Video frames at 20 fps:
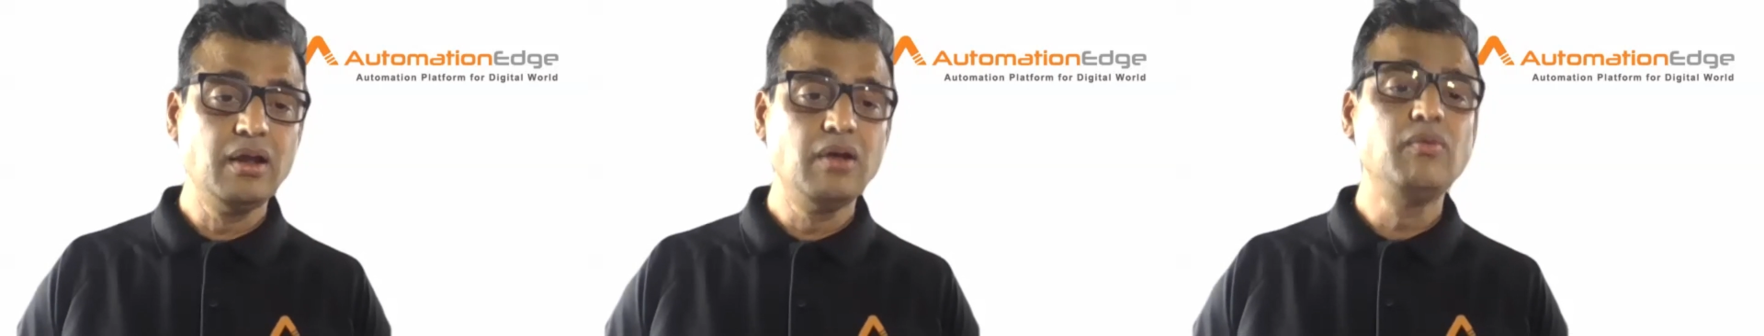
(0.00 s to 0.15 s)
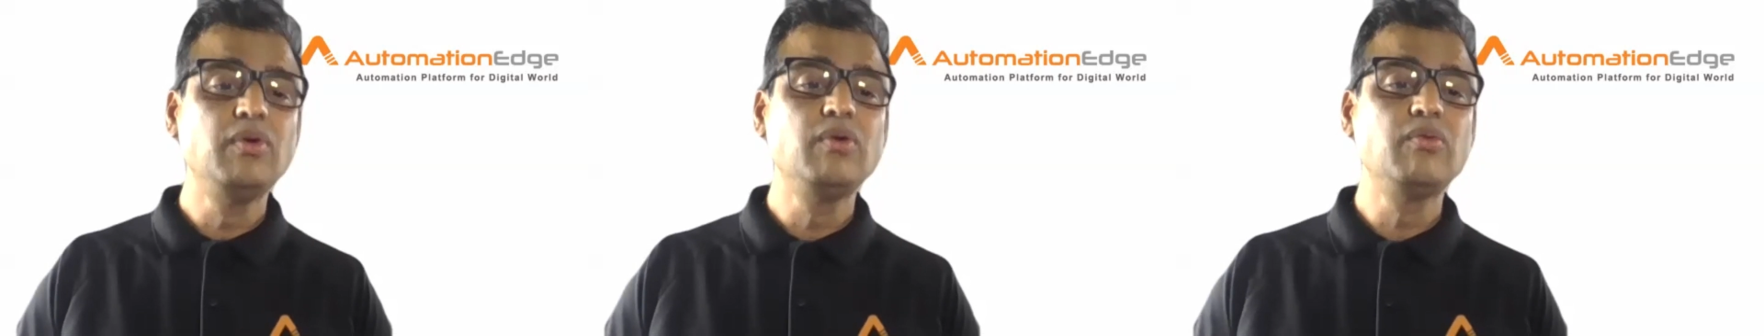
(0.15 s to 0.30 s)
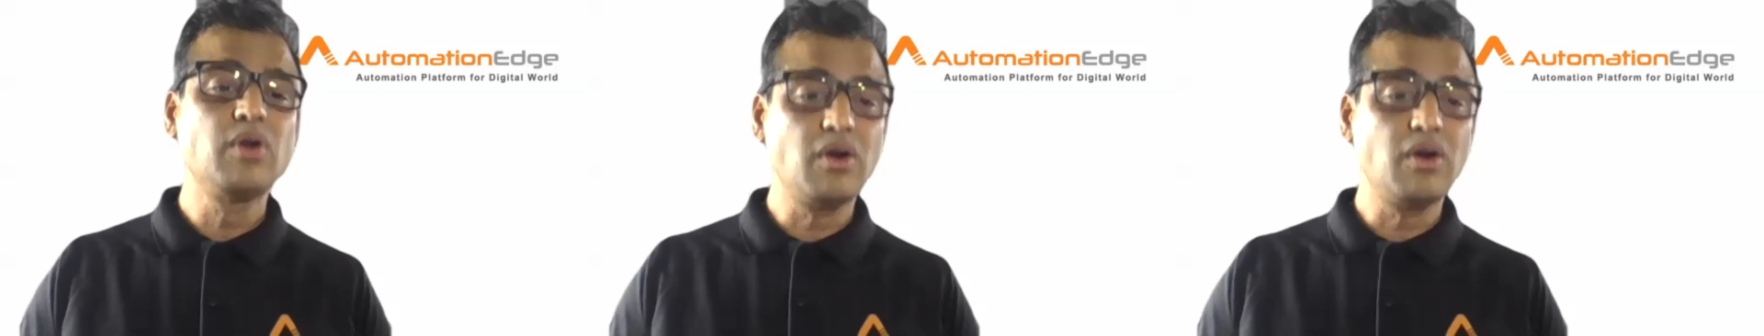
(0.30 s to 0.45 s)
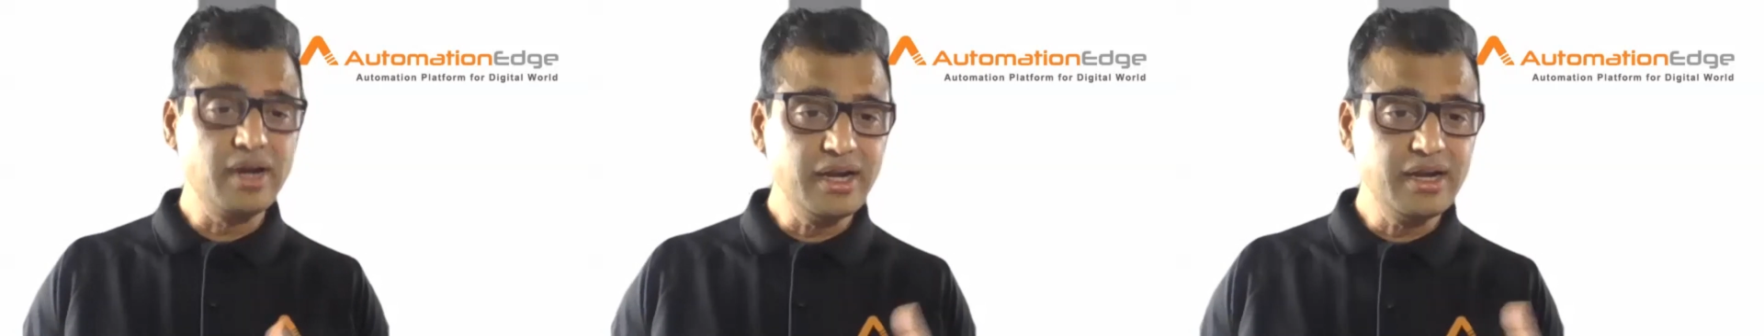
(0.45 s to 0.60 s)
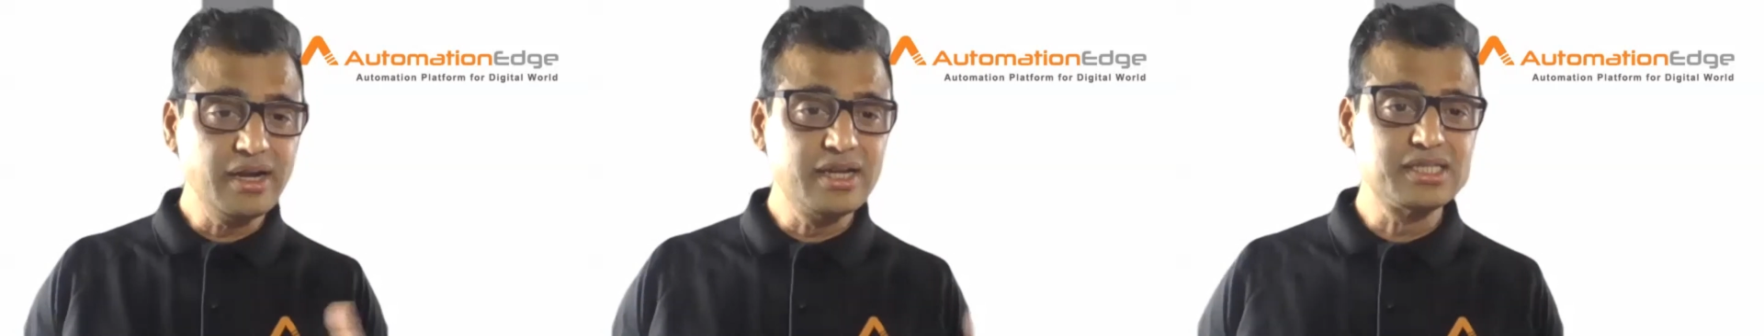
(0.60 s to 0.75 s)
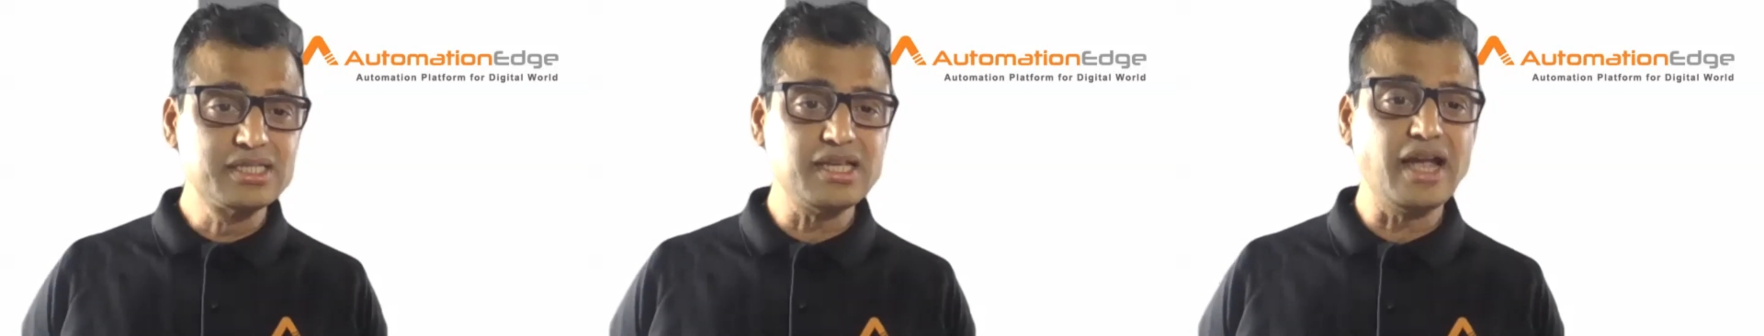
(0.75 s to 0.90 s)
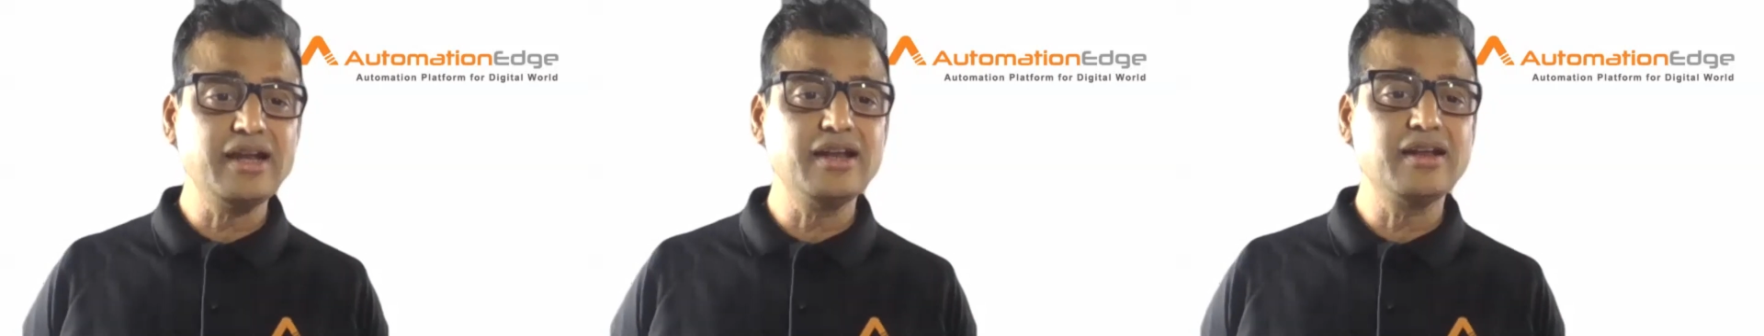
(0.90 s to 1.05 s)
we were already
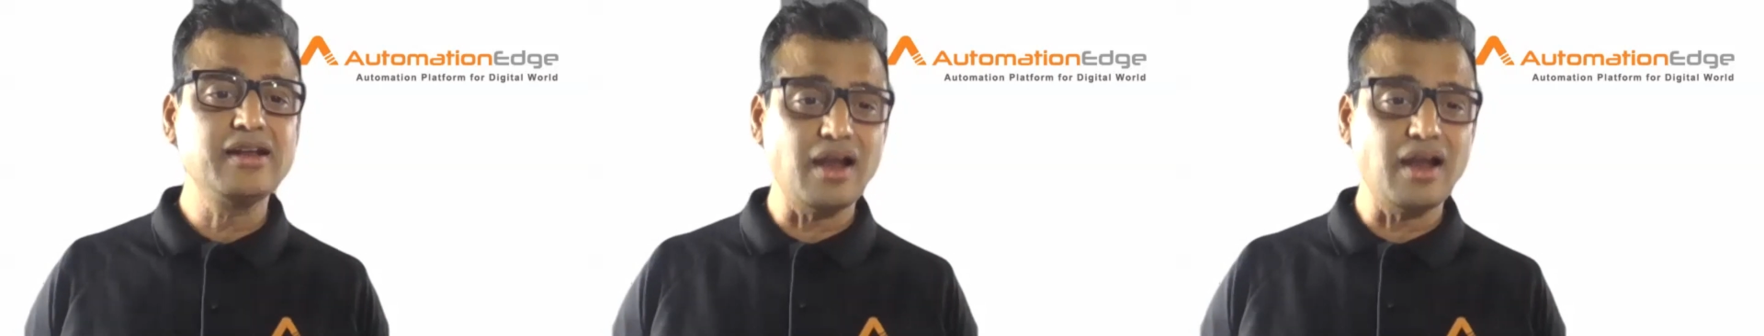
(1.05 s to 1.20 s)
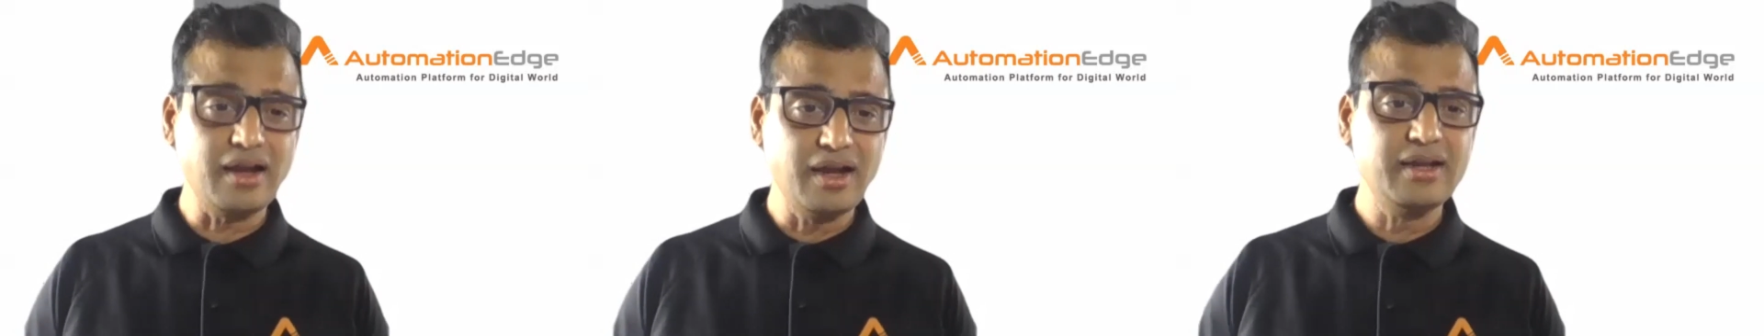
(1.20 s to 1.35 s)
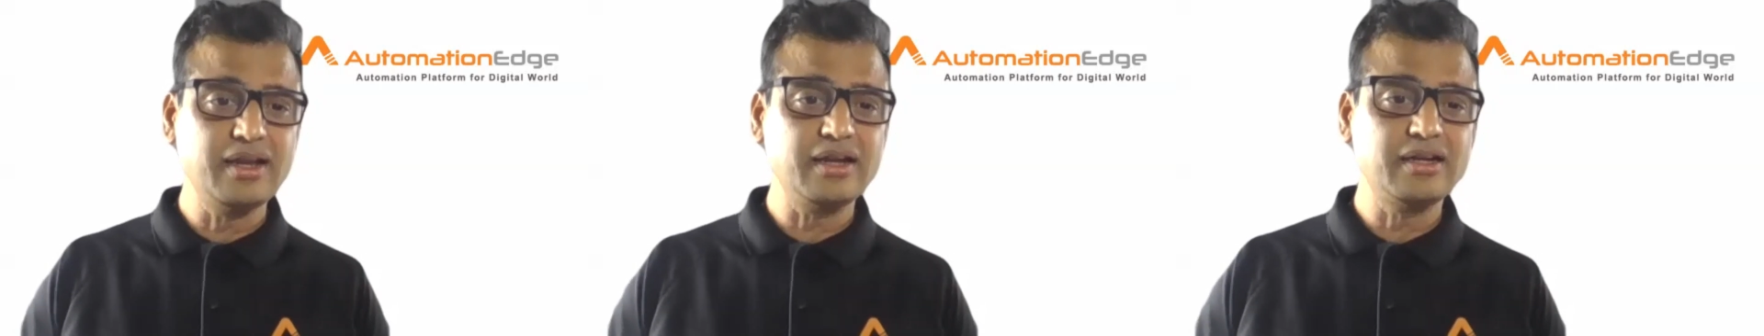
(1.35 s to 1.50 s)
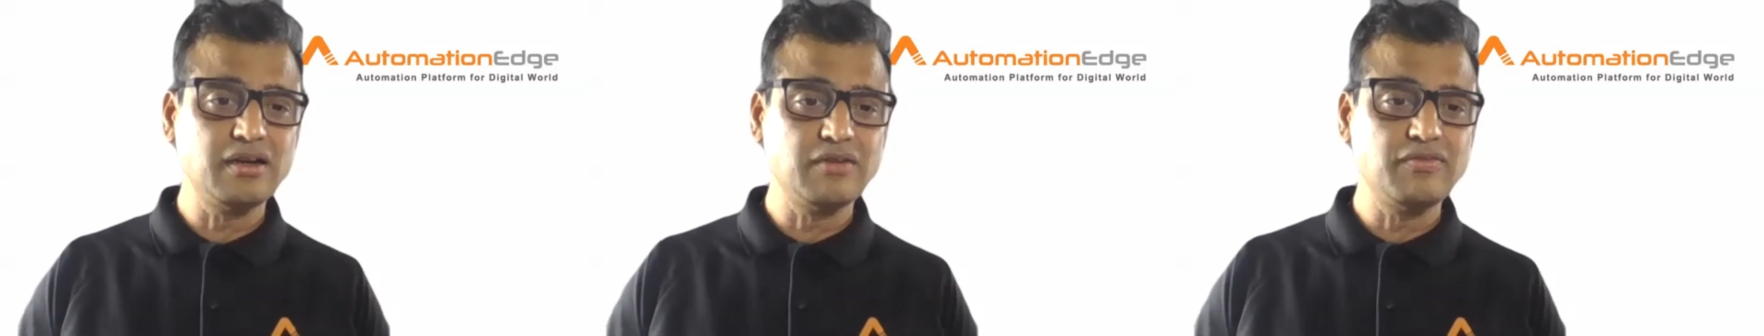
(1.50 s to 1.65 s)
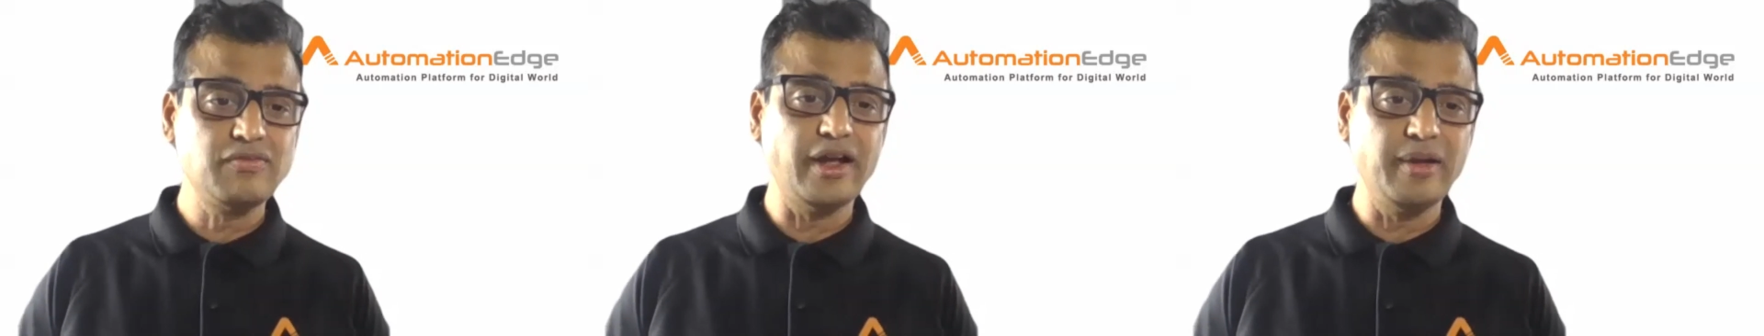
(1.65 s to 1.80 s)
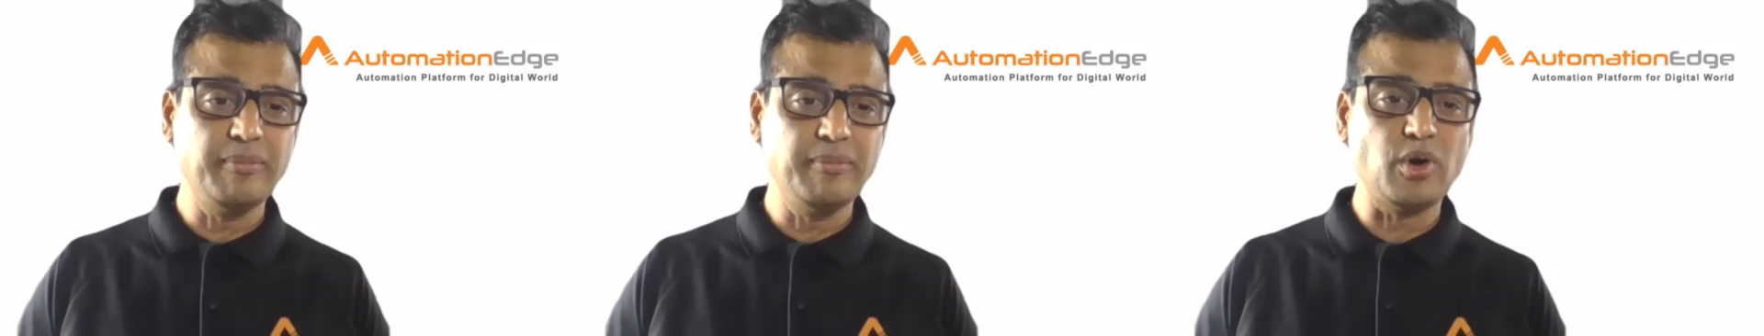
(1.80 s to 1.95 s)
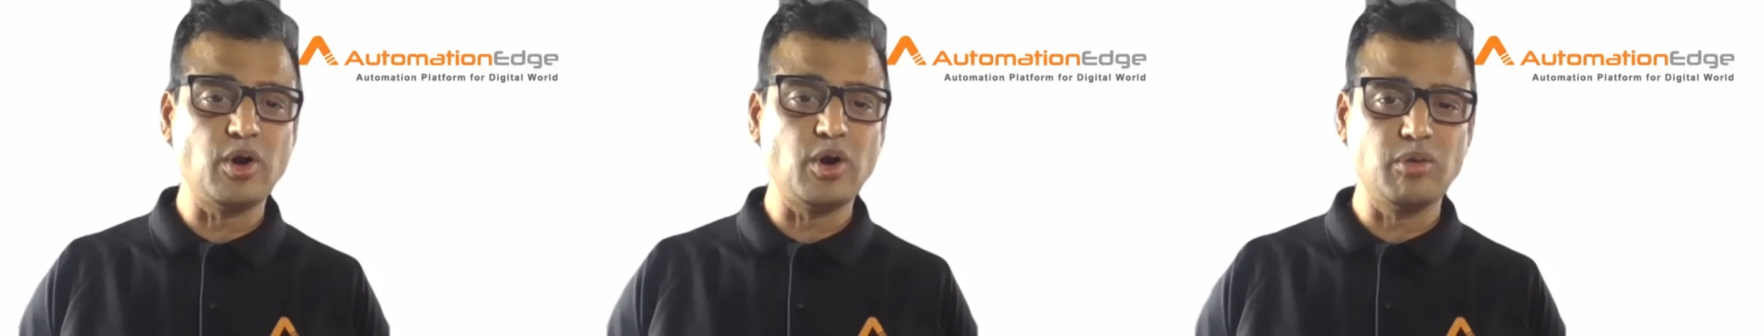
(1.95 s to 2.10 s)
designed and architected for
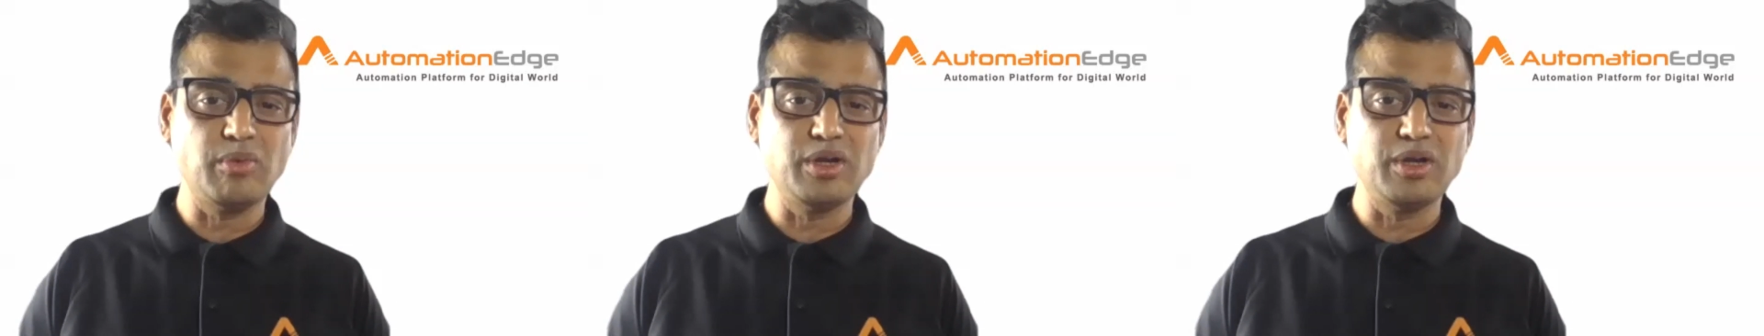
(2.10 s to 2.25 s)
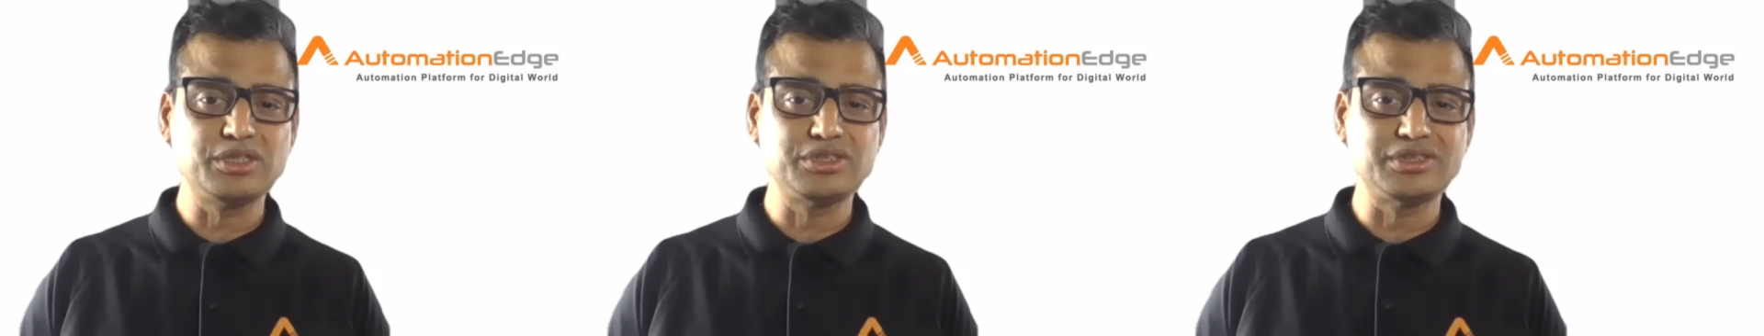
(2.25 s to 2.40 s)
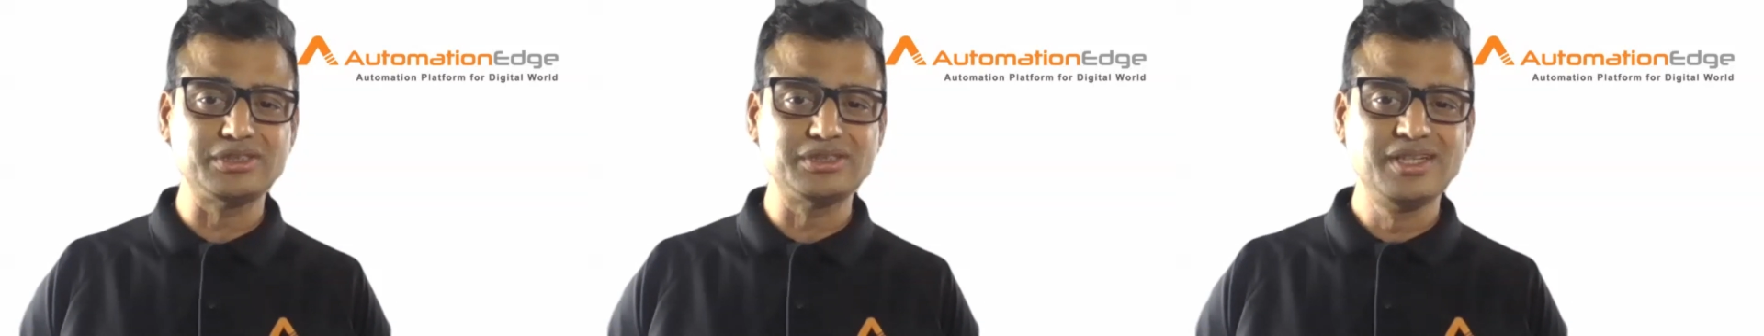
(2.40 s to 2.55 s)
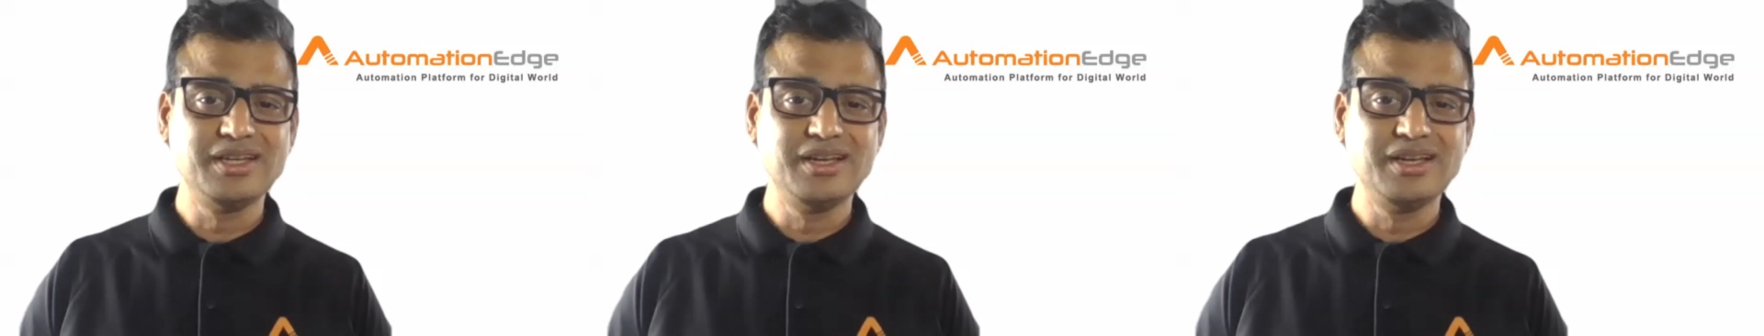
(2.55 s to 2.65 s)
hyperautomation.